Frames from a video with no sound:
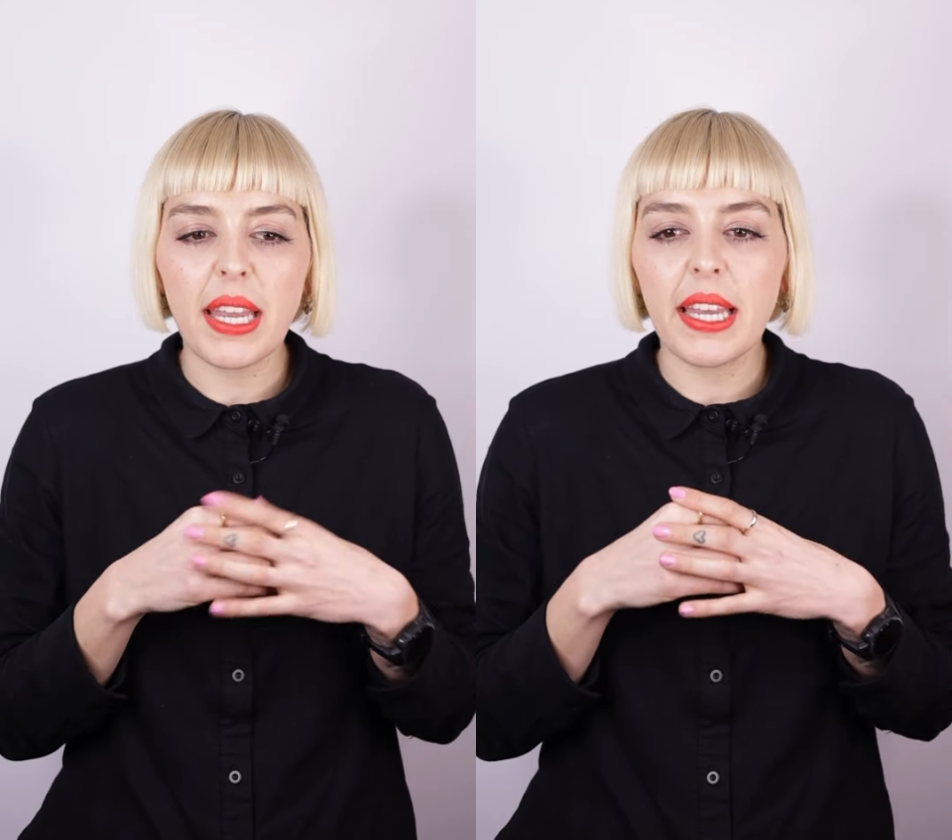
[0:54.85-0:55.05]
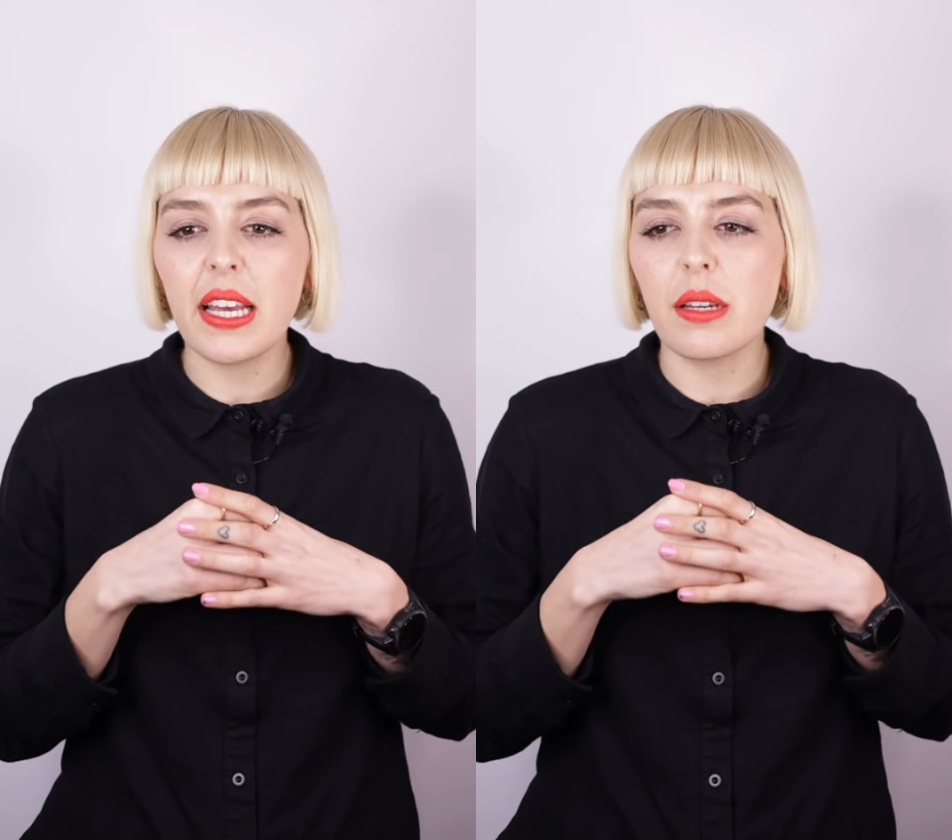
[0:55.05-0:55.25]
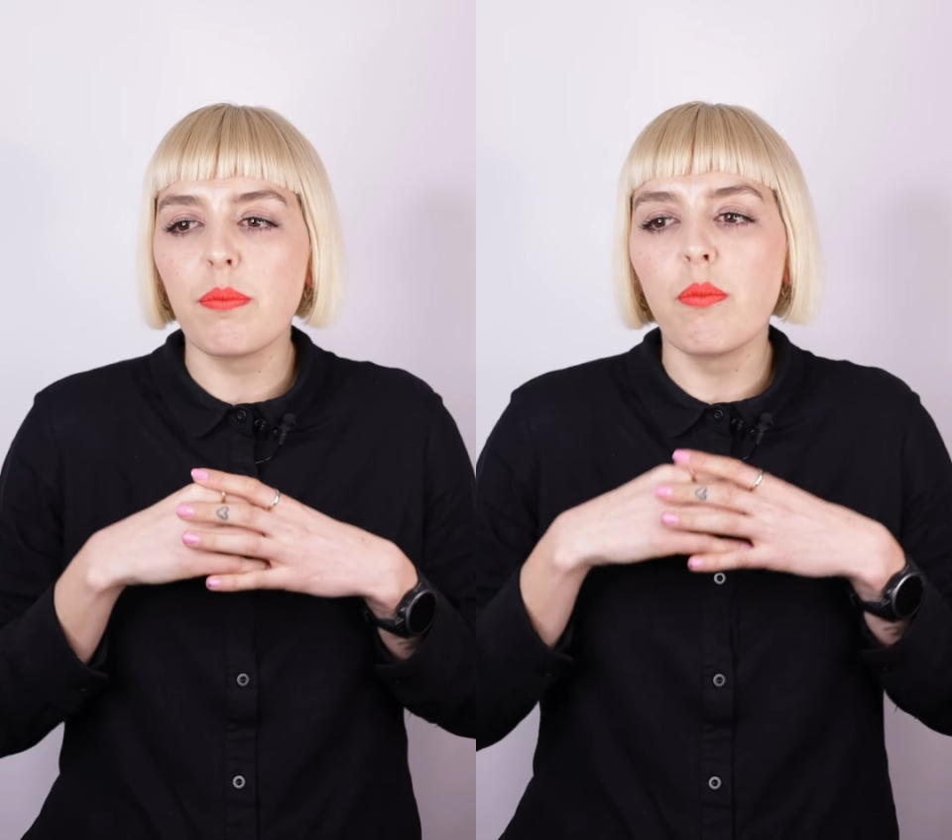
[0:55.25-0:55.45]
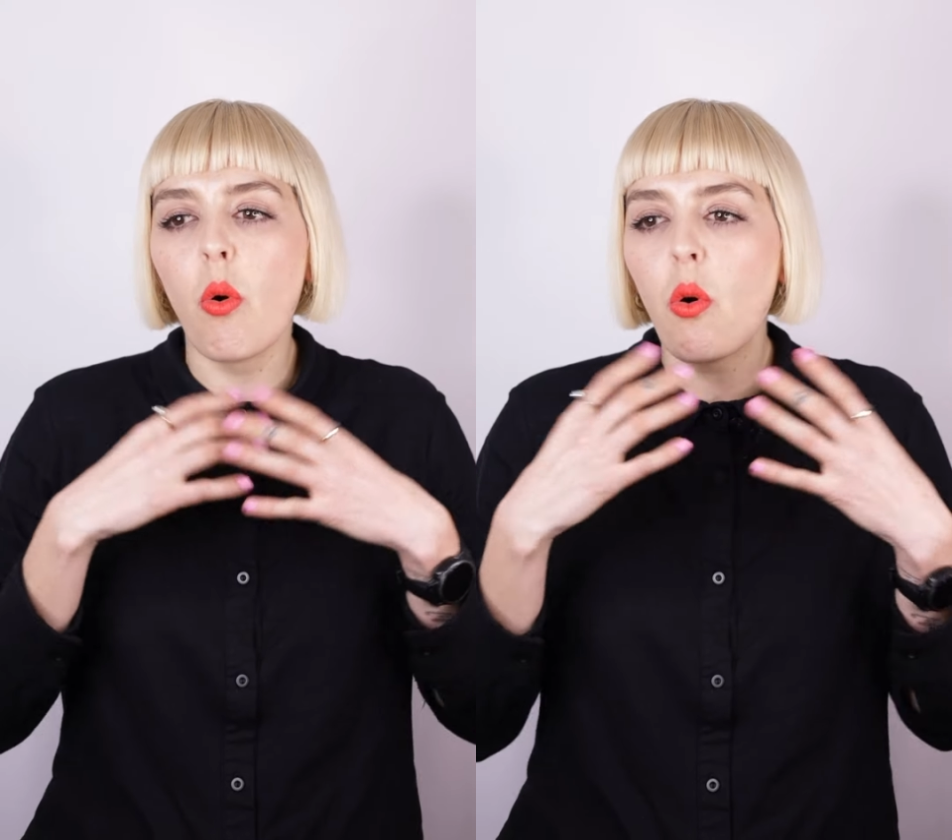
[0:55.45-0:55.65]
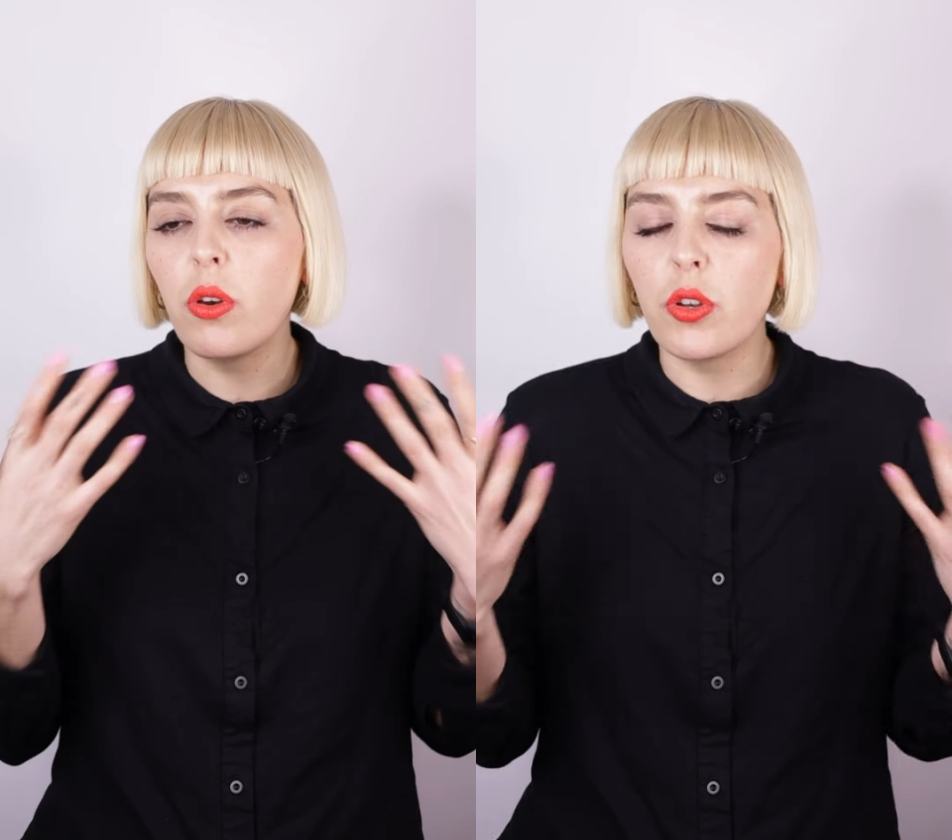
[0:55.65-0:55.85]
making it
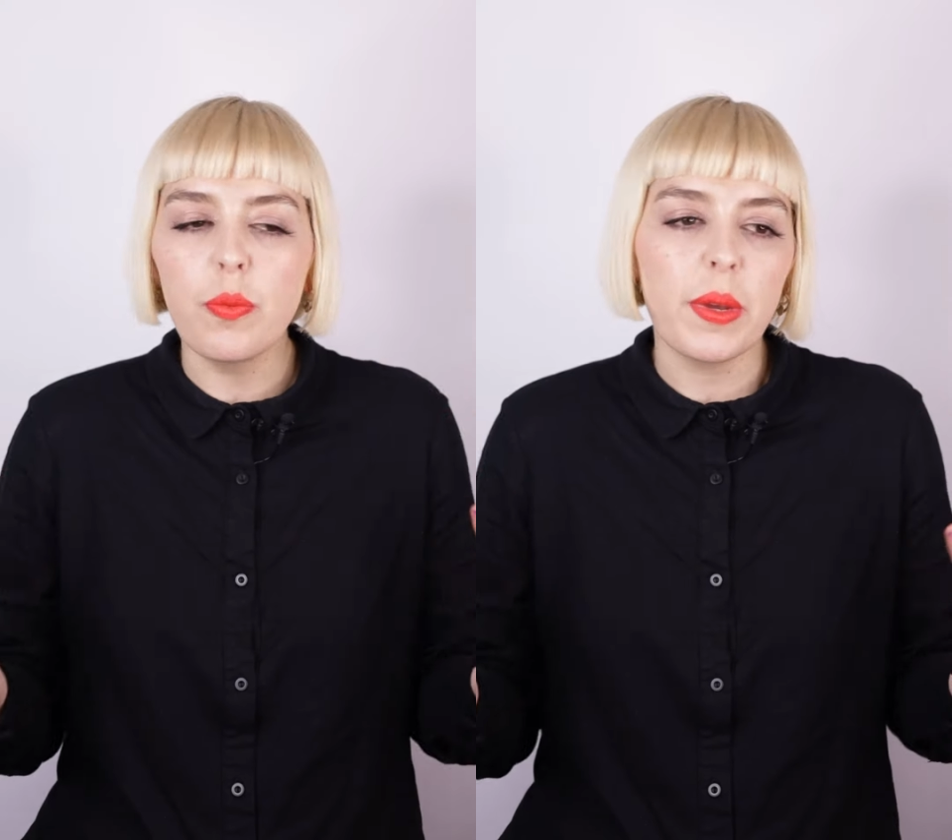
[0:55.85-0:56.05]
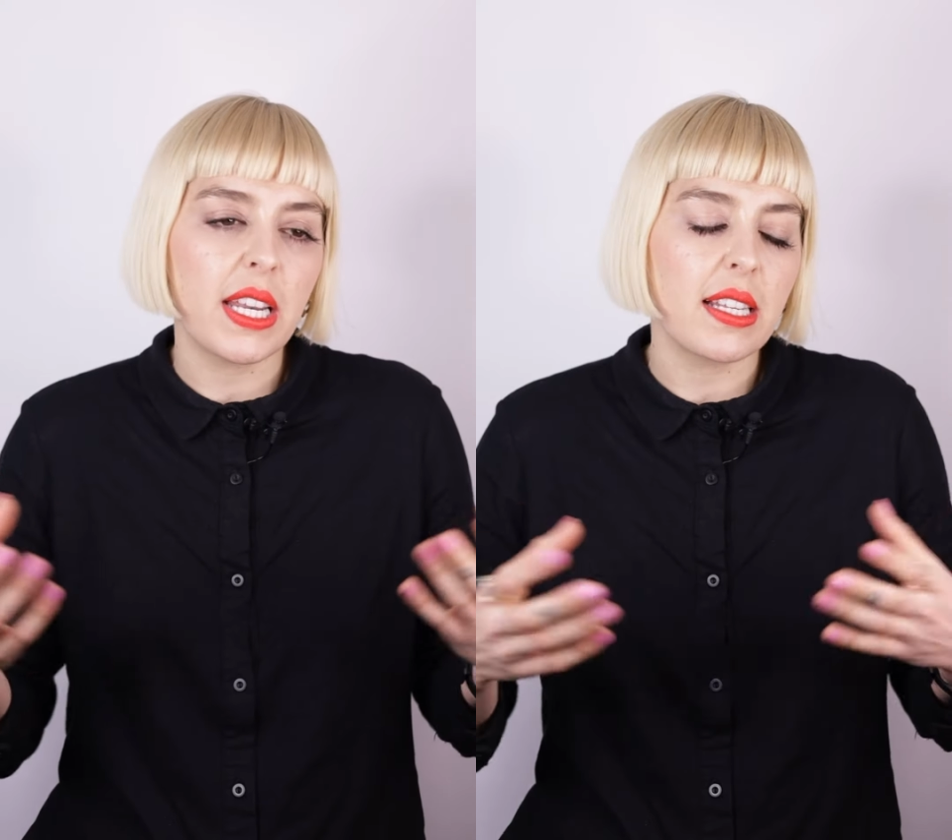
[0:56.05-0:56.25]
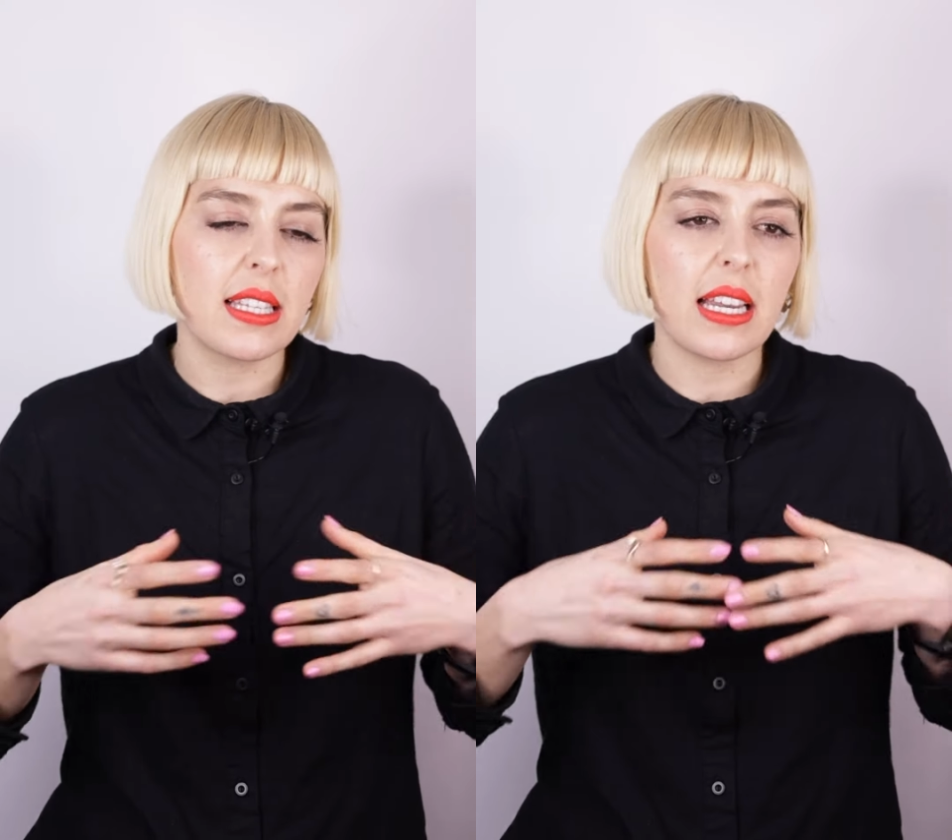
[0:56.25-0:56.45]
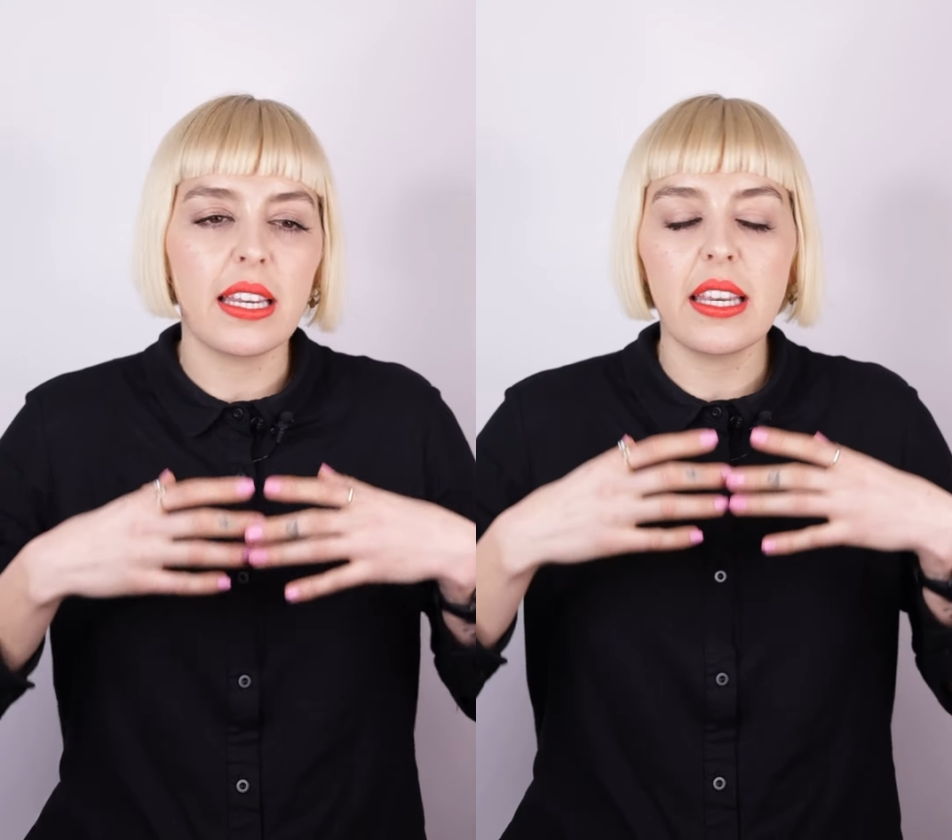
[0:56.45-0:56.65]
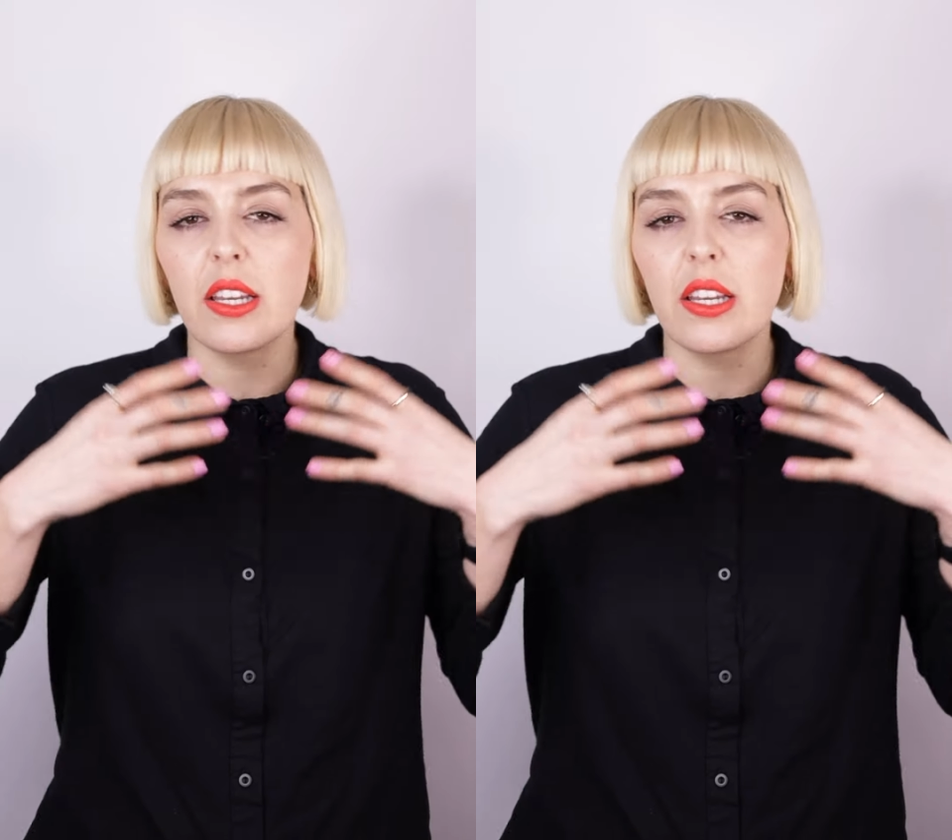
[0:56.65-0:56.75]
more luminous and